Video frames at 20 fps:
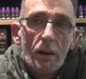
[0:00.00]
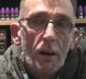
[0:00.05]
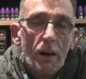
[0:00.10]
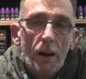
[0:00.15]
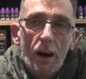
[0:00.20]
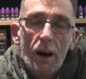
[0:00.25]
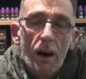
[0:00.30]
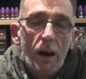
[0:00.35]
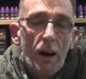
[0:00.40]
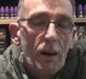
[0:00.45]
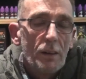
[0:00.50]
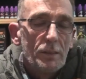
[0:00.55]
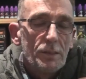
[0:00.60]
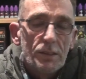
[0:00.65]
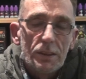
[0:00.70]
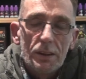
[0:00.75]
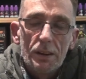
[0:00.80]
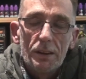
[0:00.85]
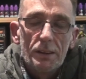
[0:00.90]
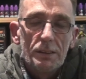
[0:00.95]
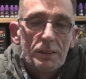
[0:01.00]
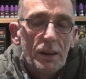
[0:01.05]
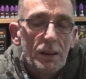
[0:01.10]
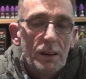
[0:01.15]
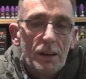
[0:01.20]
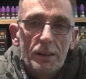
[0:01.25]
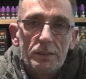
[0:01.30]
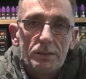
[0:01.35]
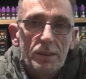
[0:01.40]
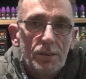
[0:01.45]

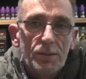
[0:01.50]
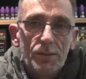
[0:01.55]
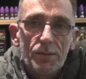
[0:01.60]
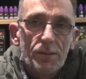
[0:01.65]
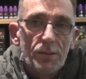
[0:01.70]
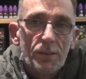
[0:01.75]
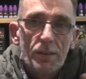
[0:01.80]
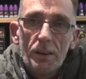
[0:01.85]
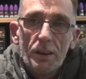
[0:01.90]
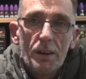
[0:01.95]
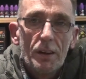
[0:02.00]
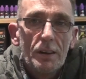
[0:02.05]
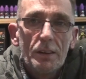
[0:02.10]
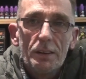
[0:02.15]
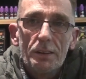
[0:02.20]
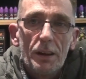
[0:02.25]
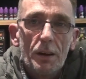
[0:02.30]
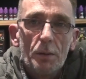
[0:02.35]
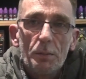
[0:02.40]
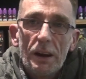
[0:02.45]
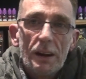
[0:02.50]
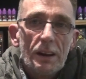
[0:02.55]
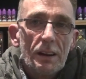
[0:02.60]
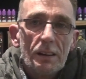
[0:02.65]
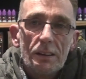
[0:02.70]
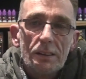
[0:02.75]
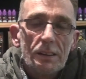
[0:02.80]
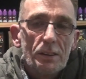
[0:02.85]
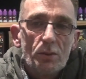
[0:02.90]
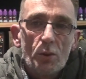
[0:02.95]
the
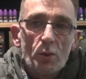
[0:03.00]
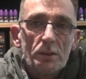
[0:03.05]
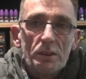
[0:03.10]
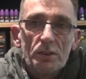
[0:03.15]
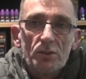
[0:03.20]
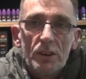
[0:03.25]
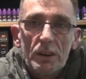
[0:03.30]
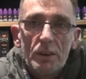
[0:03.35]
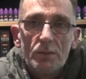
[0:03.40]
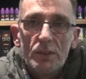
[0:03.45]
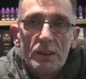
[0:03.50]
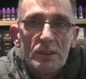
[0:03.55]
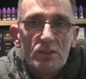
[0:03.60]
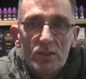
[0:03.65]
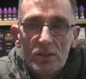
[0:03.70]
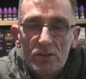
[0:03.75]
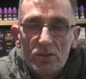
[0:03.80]
America, they don't deserve this.